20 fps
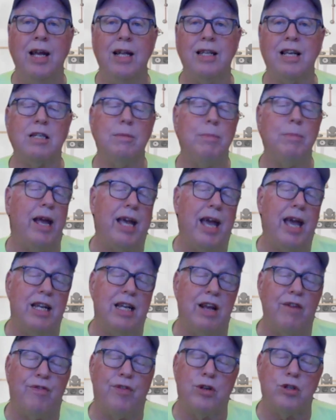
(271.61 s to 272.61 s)
Doesn't make any
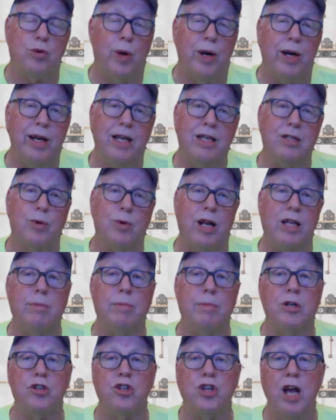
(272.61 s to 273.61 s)
difference what it is. Write
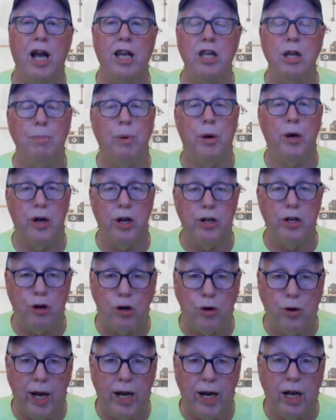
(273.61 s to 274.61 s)
them a check, you put it on your
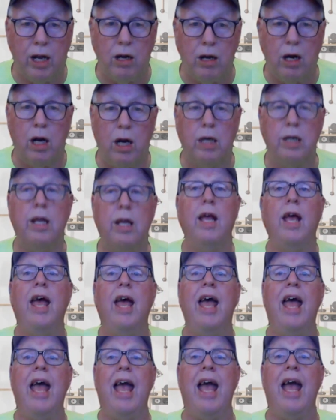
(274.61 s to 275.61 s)
credit card,
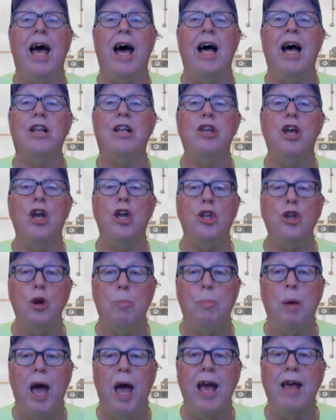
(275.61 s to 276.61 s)
and
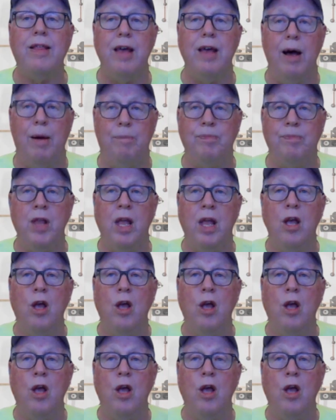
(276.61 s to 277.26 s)
you pay them.